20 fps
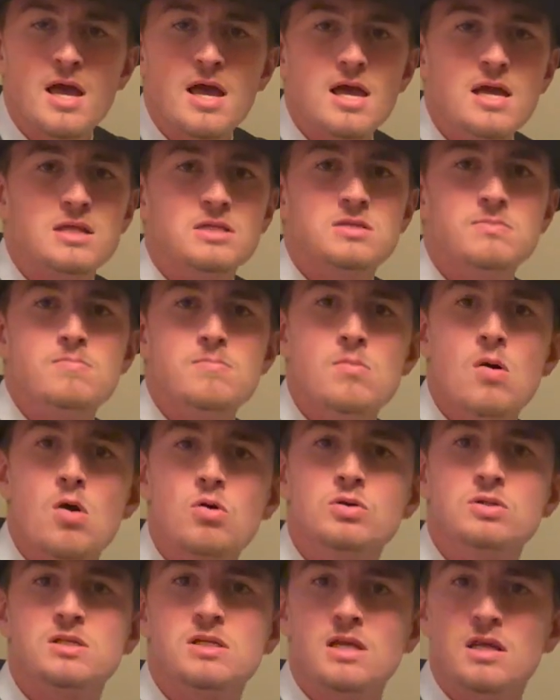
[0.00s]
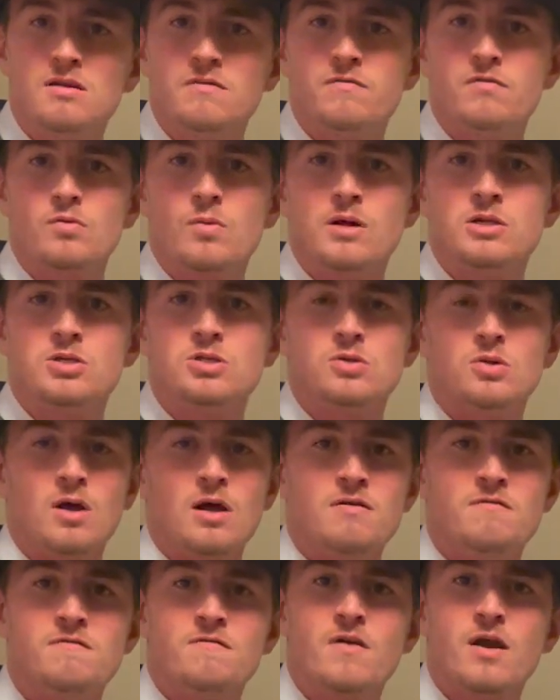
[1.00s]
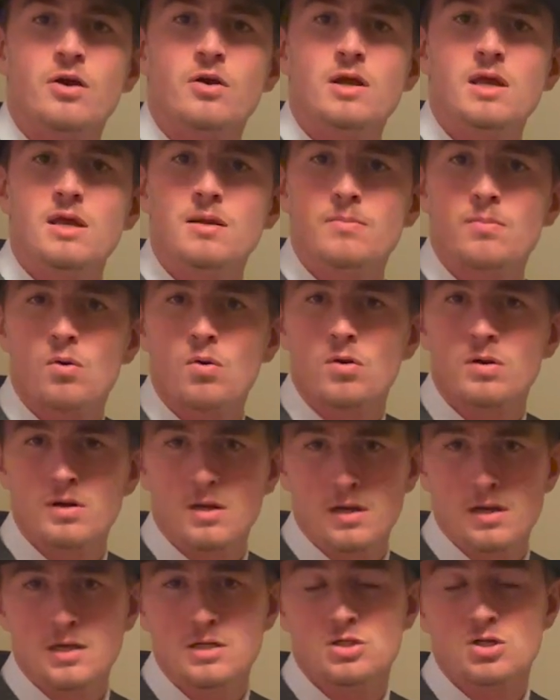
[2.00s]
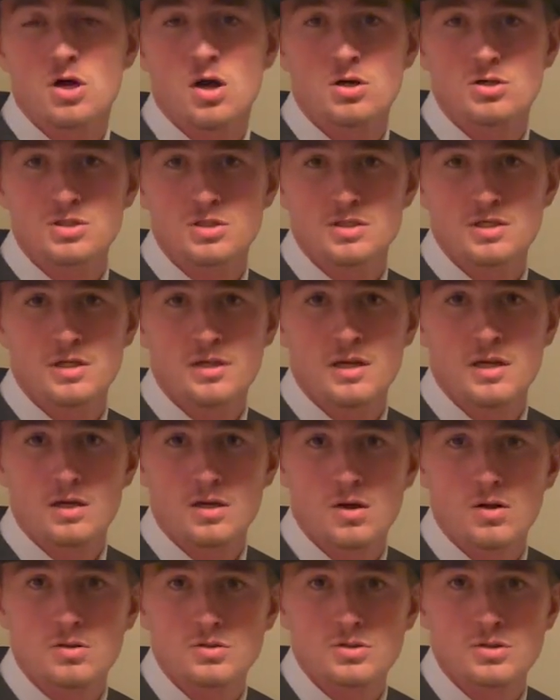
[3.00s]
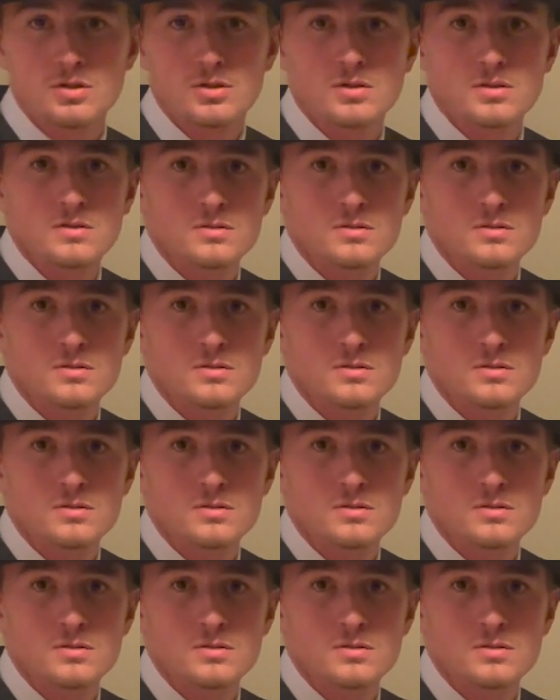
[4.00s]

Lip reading: is most influential and very important in Argentinian culture.